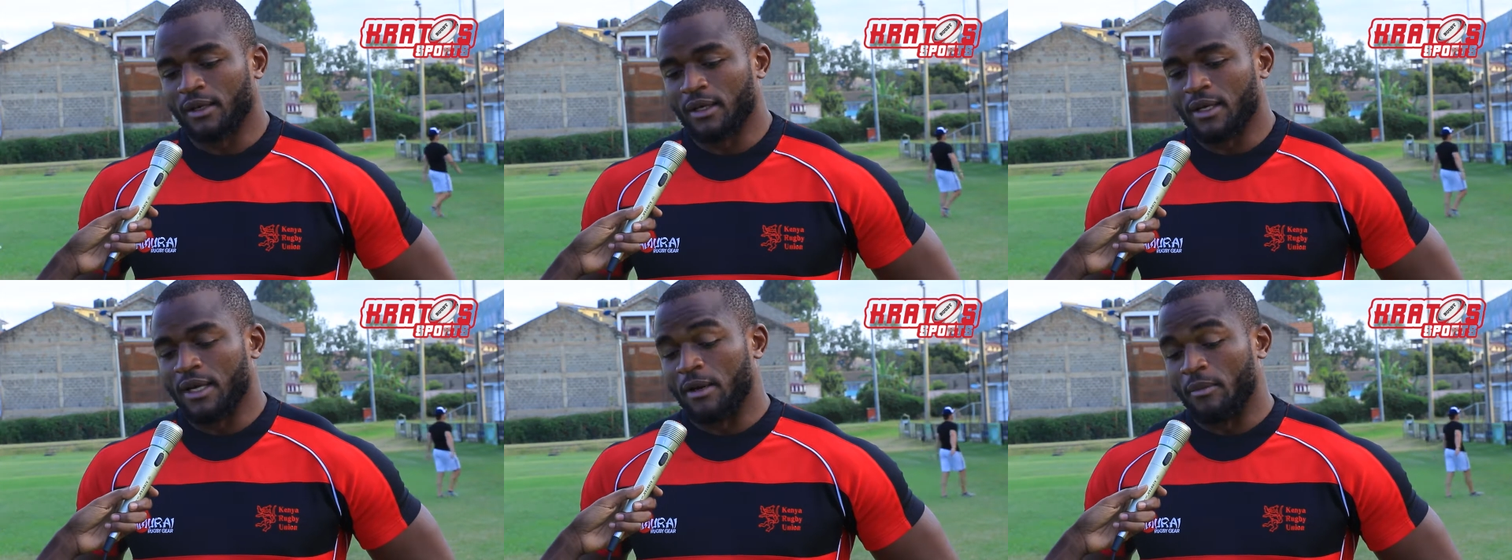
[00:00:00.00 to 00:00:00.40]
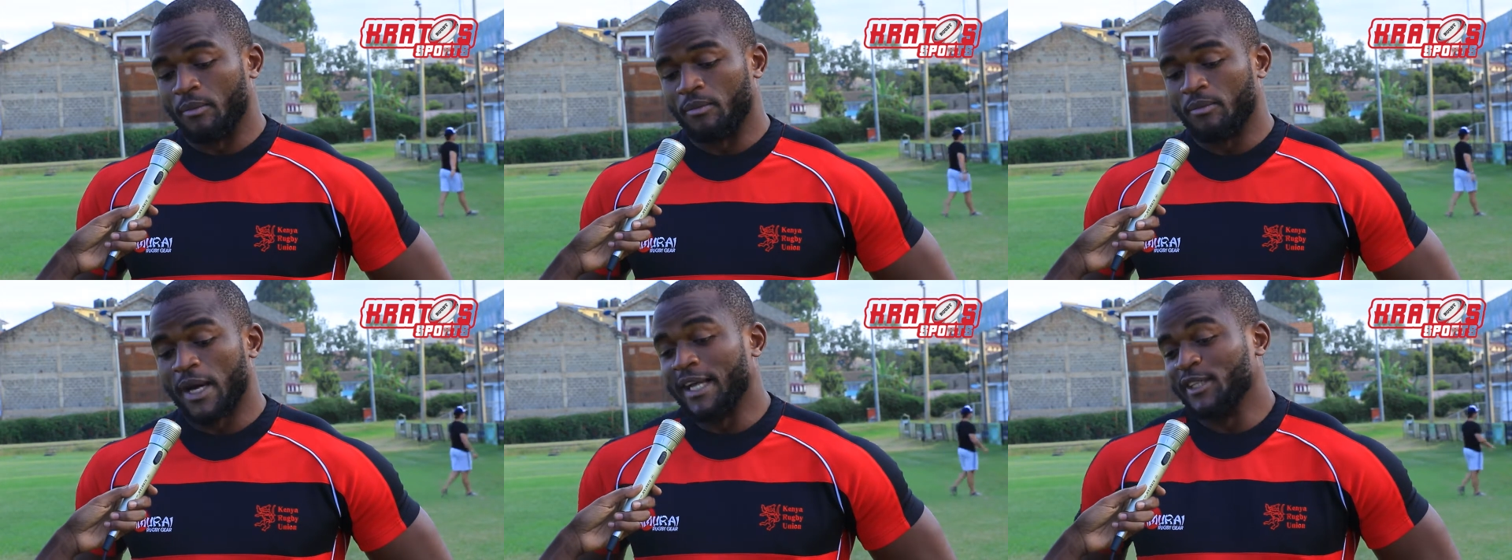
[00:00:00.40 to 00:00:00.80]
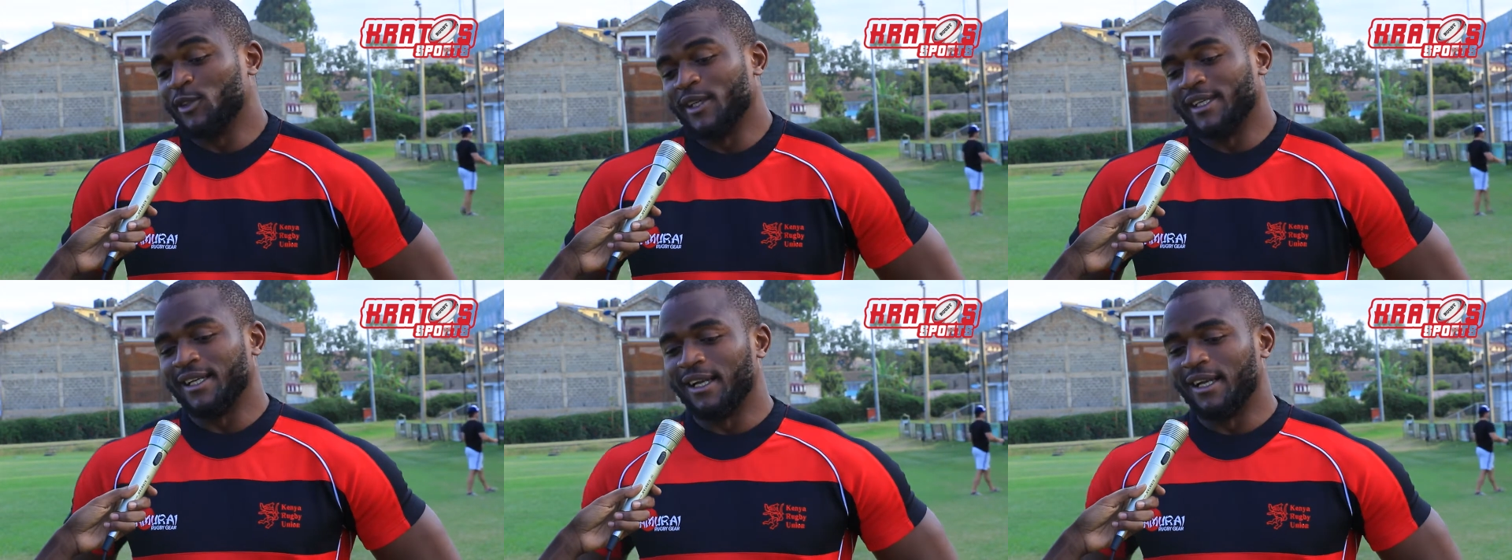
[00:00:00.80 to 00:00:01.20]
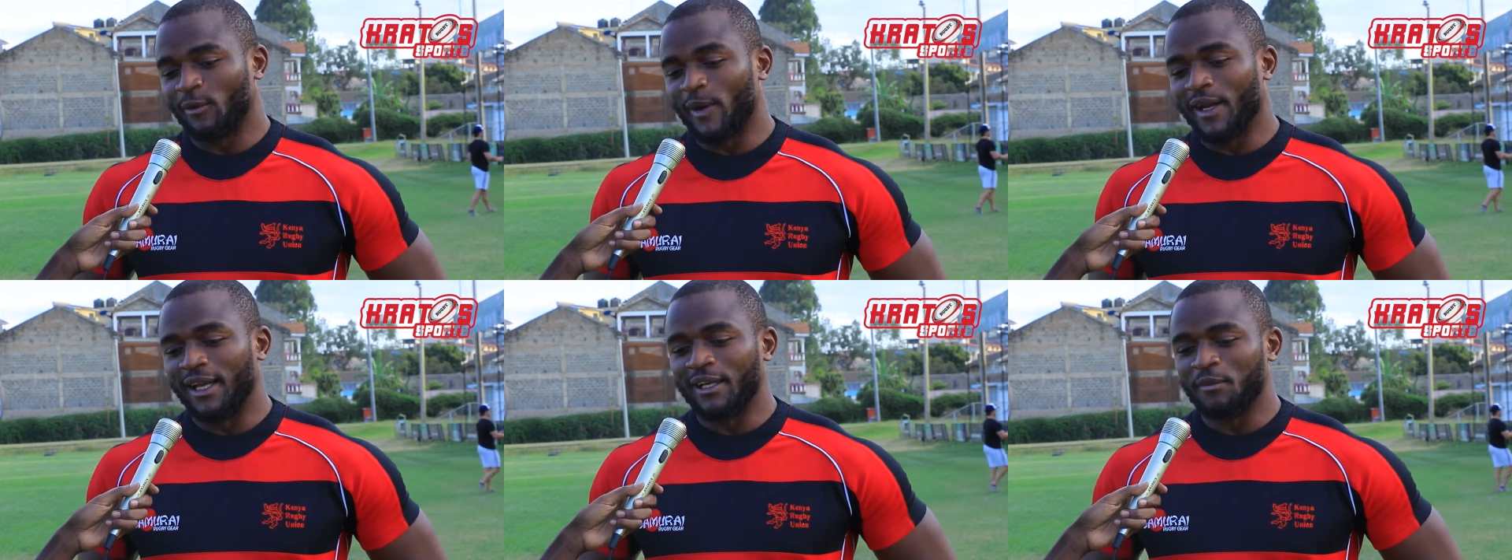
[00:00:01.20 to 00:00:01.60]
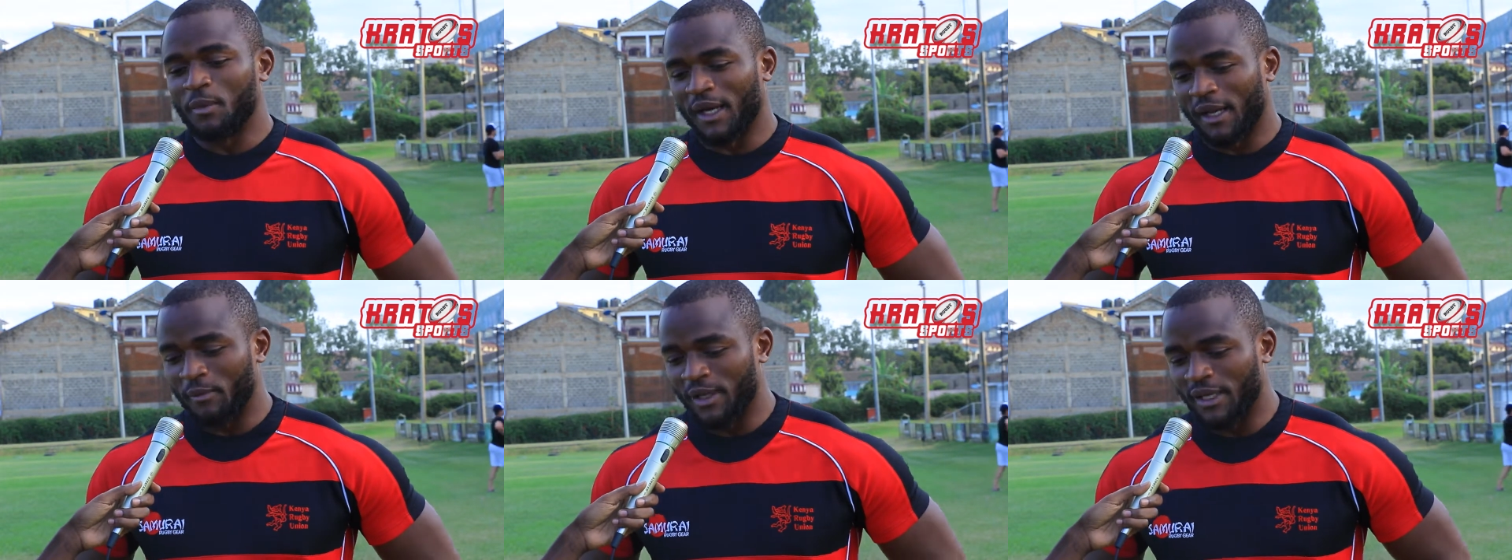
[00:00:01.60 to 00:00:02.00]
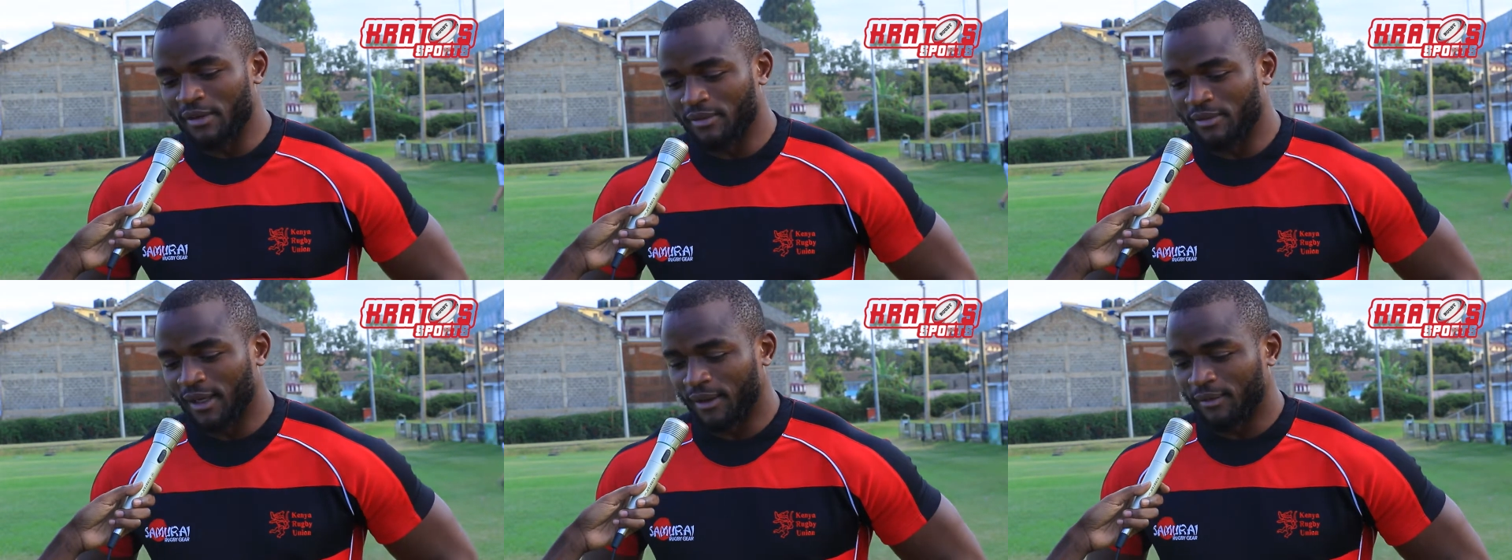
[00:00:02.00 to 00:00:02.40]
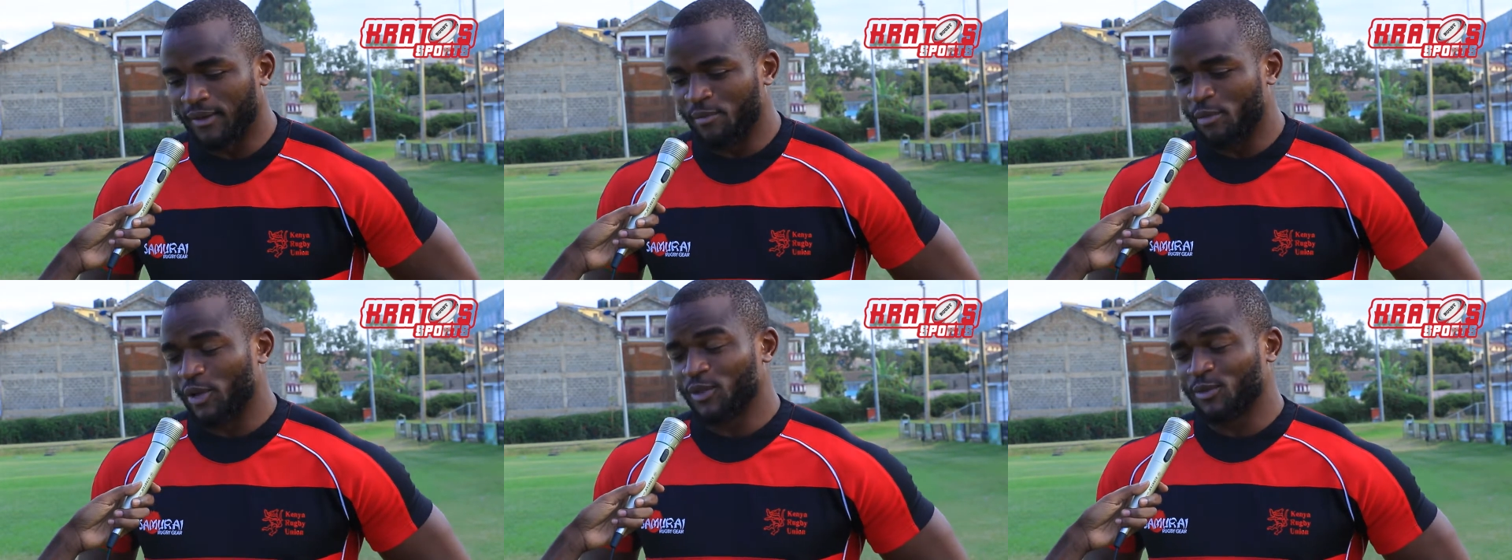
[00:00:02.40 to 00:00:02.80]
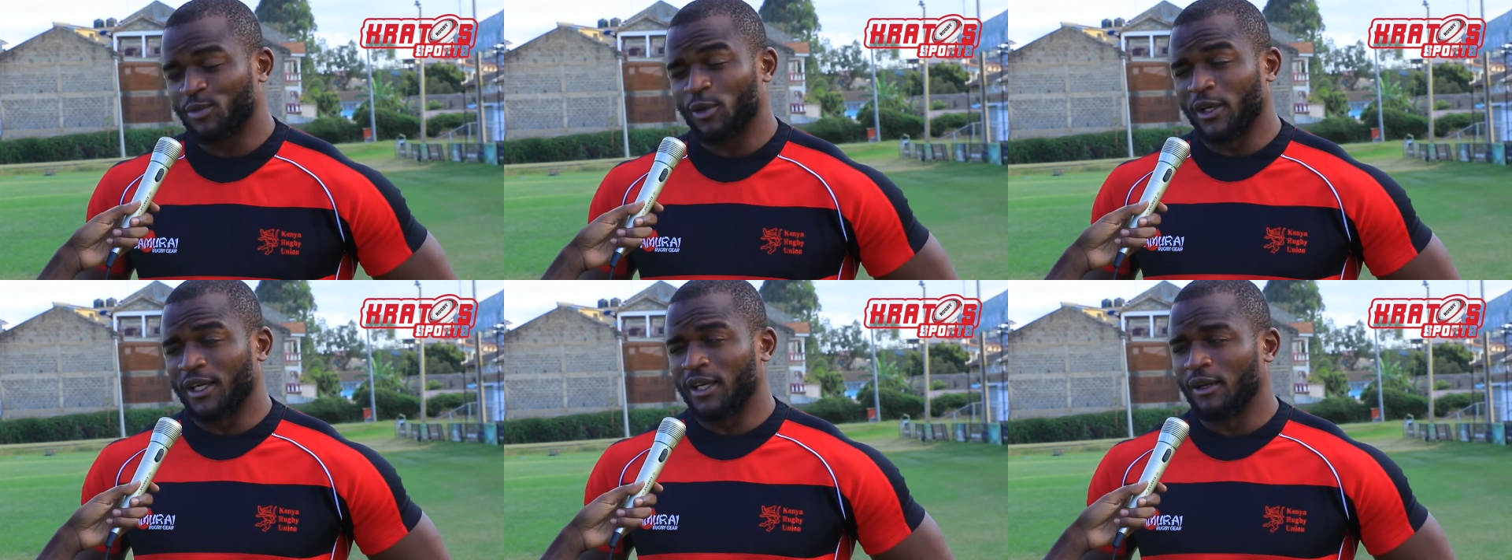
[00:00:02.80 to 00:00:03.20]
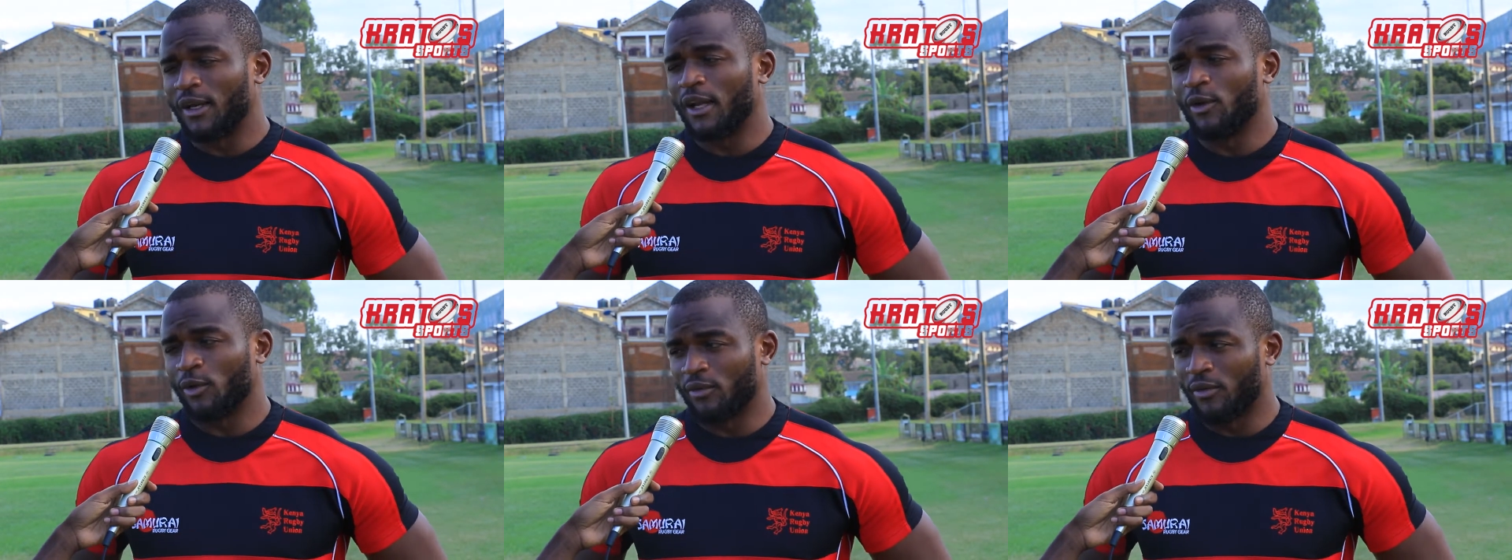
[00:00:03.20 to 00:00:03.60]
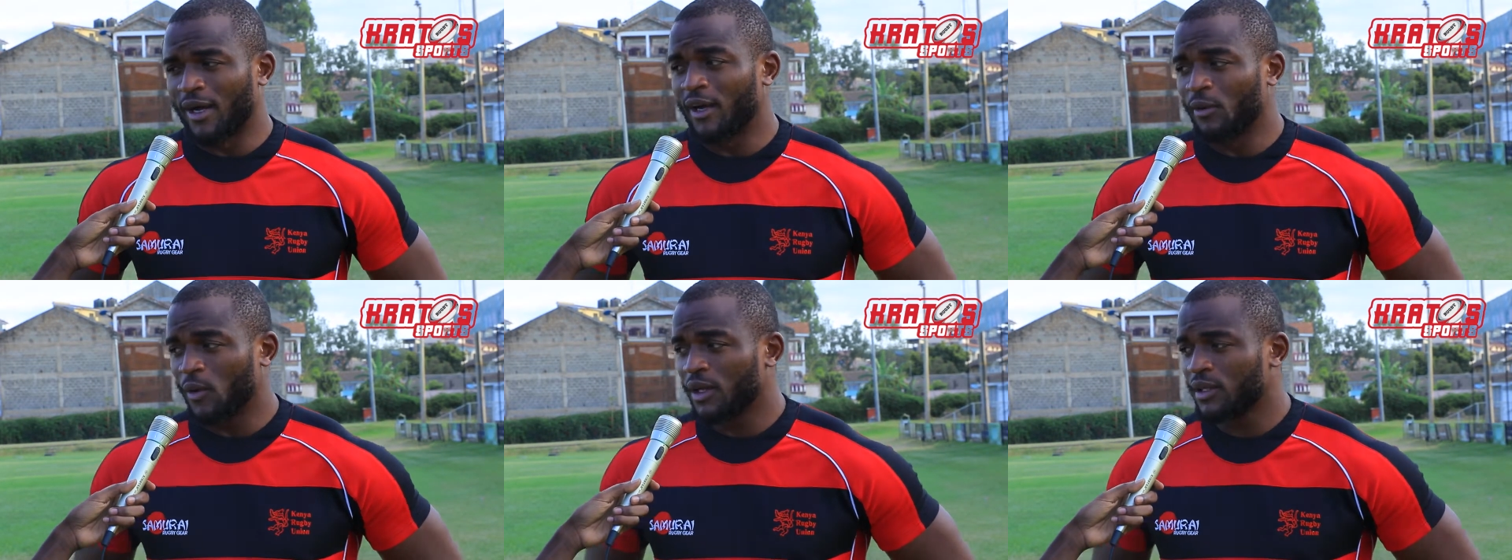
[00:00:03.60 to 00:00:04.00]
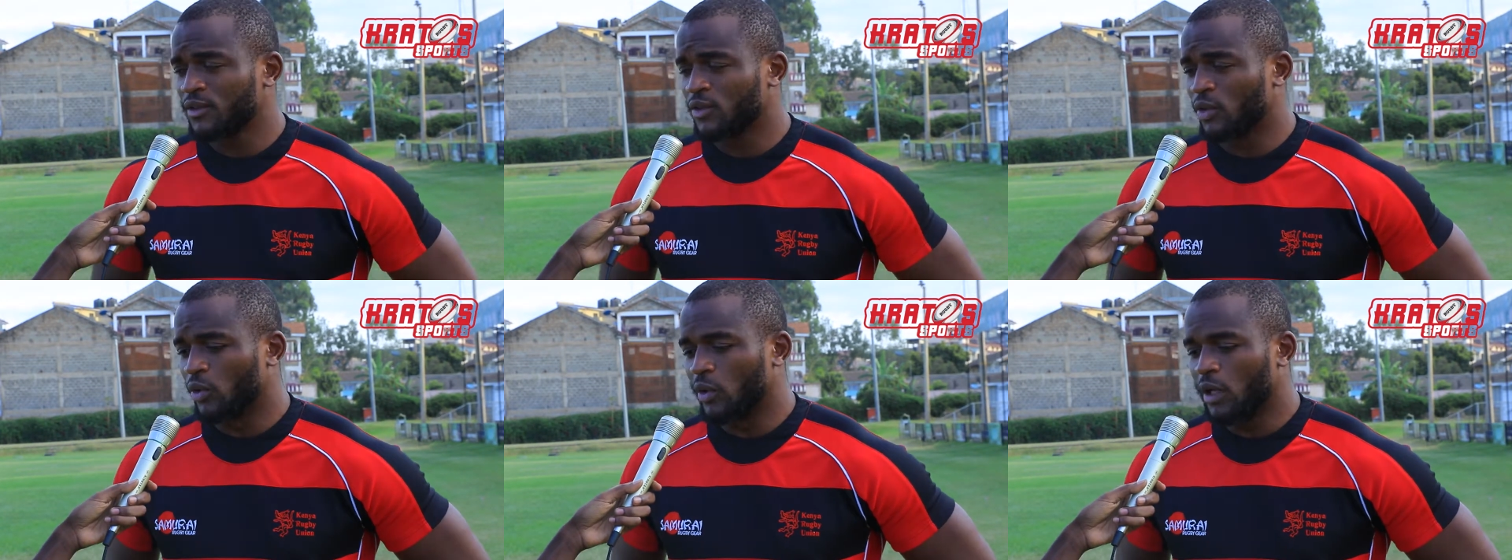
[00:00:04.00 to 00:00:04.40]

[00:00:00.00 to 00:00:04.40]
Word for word: um, I joined in quite late, but I believe uh, the boys put in a, a, lot of hard work. So,